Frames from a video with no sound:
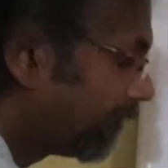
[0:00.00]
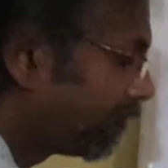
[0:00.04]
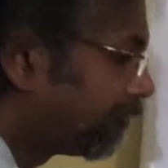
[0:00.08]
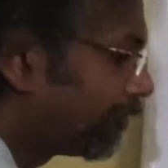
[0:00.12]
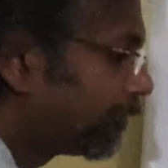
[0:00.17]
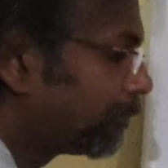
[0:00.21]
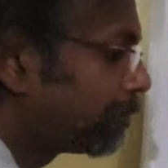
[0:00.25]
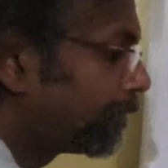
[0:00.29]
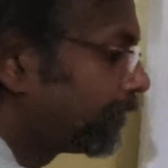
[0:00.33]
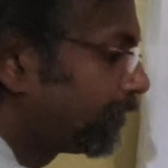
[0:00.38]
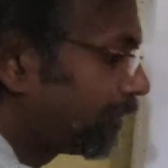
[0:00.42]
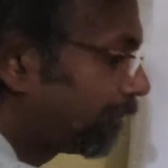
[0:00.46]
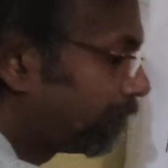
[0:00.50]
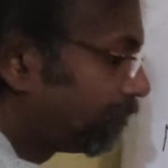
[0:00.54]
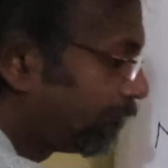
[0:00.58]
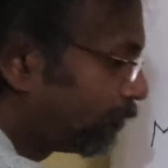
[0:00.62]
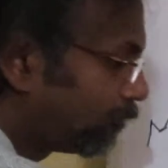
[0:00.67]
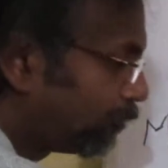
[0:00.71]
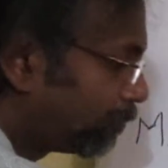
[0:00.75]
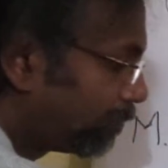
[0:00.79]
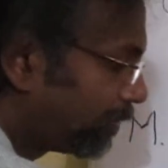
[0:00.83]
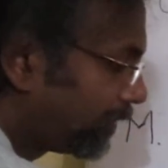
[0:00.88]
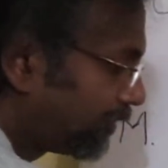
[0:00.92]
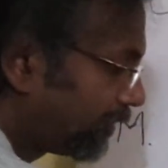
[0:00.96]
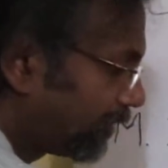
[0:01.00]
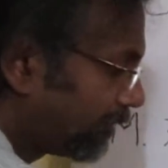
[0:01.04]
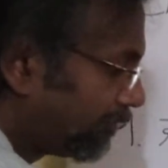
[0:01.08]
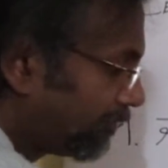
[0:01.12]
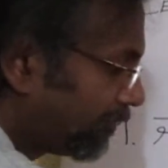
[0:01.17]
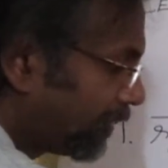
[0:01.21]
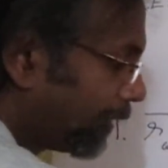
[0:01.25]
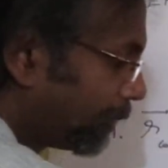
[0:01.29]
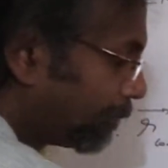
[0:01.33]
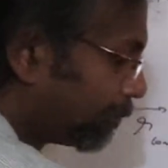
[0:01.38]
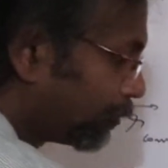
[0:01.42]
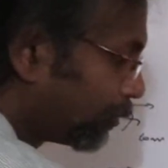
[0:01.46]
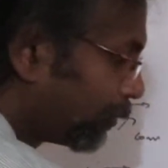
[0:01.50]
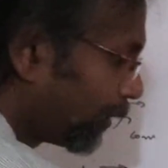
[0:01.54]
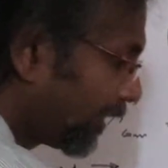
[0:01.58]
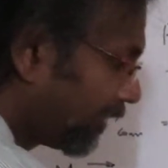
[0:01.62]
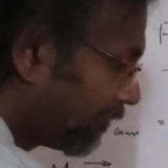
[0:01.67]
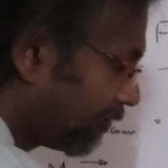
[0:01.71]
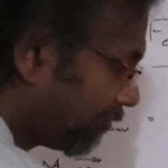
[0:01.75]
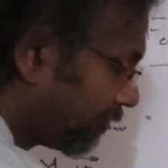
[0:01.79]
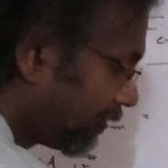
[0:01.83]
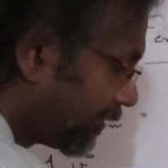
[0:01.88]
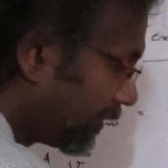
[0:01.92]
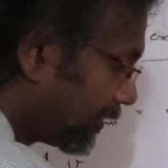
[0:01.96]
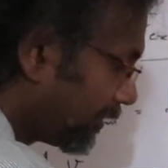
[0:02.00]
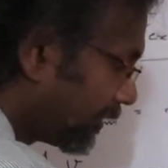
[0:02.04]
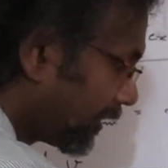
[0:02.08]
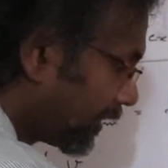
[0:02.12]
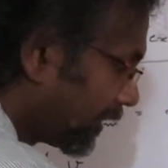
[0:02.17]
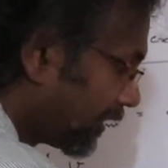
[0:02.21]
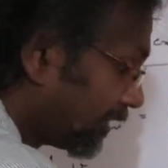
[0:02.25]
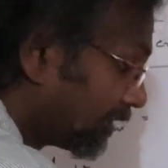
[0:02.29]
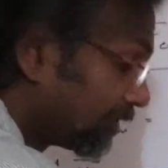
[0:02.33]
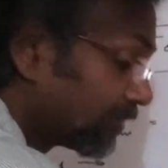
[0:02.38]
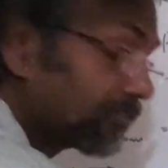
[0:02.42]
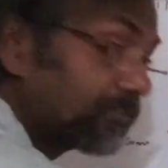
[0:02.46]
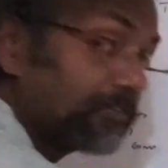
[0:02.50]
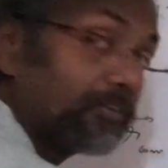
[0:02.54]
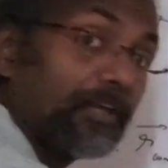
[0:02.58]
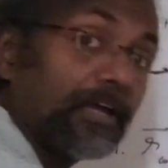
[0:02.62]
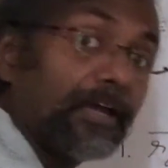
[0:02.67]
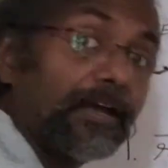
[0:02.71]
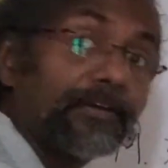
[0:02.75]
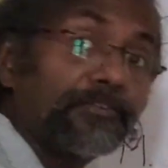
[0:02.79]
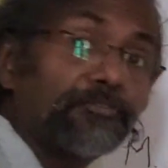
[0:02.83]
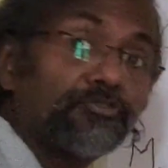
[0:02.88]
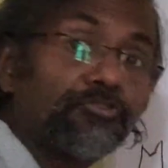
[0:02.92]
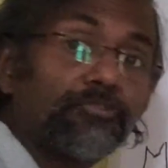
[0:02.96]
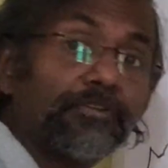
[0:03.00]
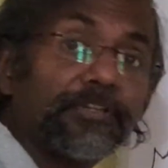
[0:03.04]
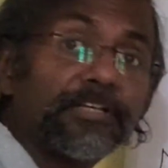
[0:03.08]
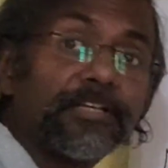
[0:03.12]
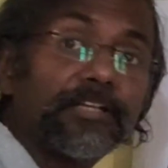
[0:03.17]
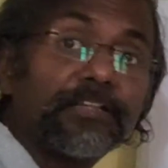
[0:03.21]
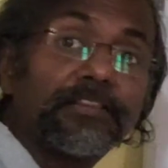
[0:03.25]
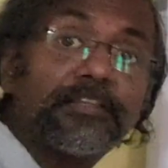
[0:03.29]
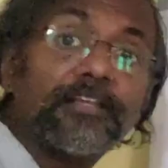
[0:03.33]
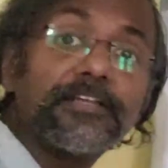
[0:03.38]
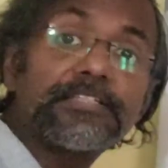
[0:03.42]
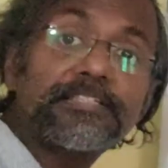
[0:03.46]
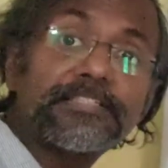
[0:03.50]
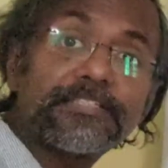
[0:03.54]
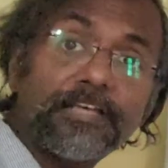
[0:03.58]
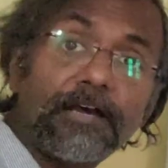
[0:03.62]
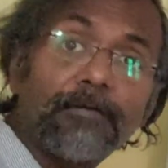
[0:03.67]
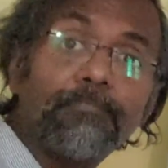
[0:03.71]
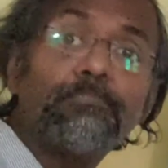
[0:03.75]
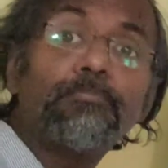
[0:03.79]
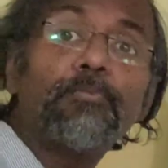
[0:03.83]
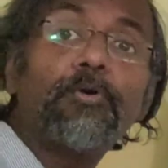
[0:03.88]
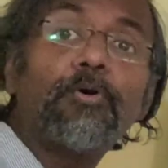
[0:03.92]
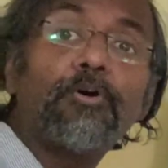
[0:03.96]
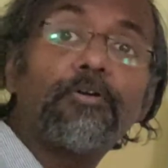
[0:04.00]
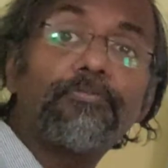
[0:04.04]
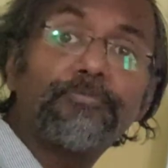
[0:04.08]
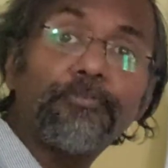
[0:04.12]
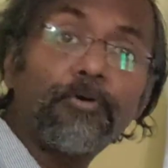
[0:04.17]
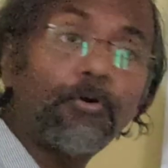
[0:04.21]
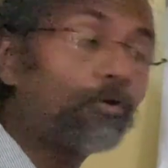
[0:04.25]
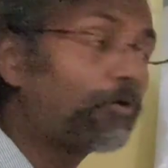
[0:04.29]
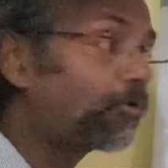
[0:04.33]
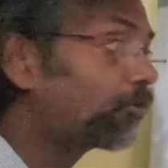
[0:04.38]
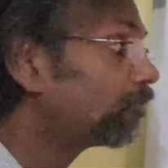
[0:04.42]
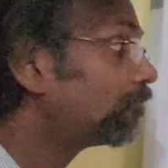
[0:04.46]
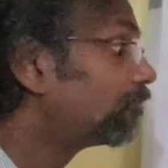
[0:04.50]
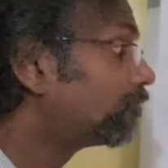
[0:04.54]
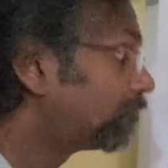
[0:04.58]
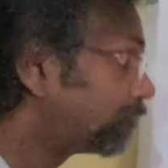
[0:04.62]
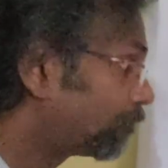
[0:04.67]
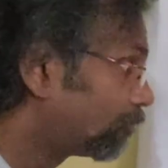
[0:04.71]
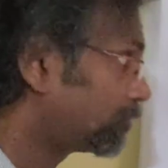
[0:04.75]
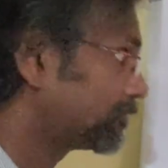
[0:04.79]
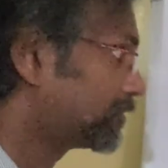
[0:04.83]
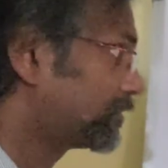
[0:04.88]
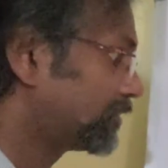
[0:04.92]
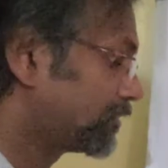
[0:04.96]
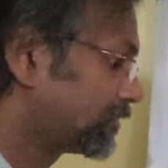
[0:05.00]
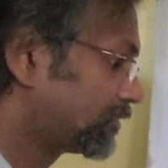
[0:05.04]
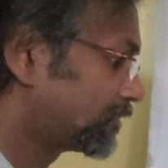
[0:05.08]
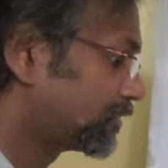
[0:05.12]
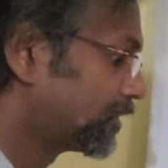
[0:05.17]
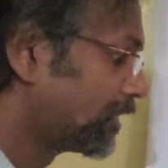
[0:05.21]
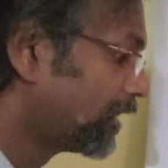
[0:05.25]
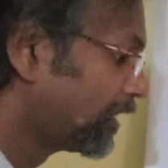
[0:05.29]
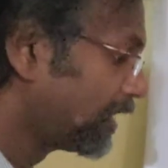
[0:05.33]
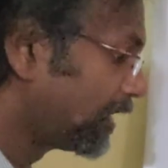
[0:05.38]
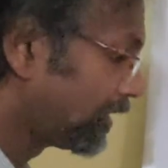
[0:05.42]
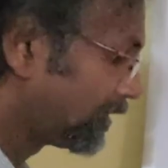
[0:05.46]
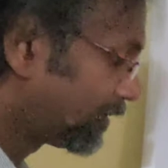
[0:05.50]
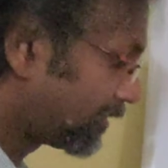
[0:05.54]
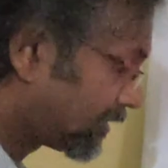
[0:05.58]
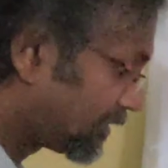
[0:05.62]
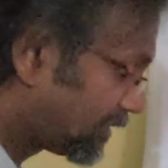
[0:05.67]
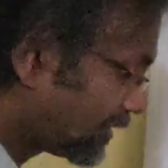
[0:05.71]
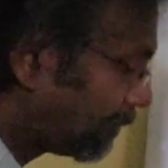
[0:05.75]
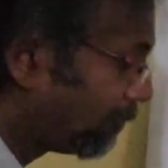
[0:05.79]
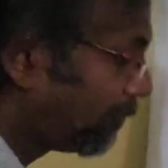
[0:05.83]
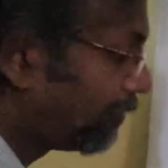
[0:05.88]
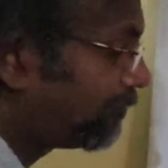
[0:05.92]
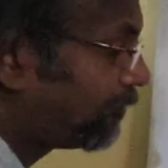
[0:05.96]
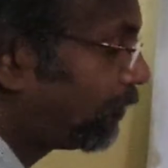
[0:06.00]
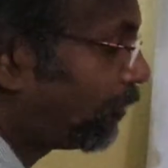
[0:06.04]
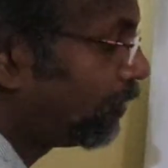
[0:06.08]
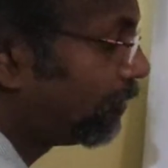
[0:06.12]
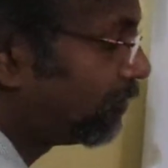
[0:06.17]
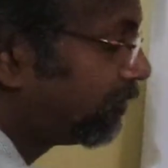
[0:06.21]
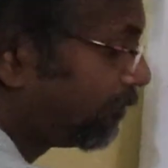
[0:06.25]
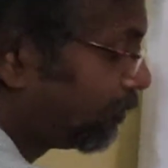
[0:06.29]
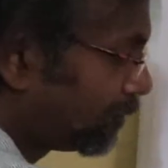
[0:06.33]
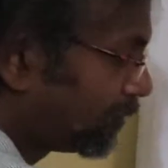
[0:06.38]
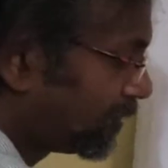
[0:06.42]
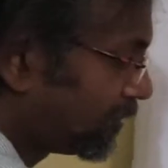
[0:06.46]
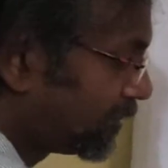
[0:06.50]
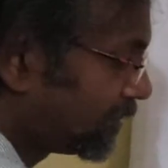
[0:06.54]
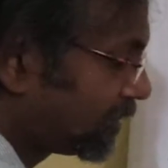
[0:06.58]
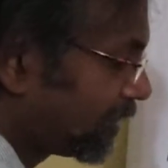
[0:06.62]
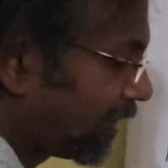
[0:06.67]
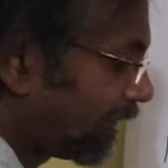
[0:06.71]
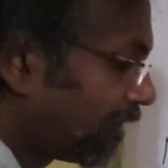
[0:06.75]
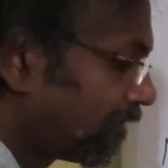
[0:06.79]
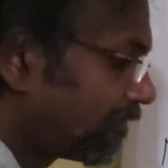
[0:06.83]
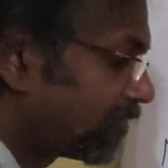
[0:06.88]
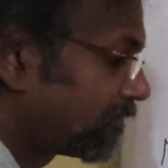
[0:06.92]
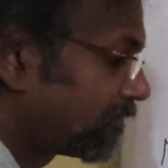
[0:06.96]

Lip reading: F1 plus F2 plus F up to Fn is actually the sum of all forces. The sum of all forces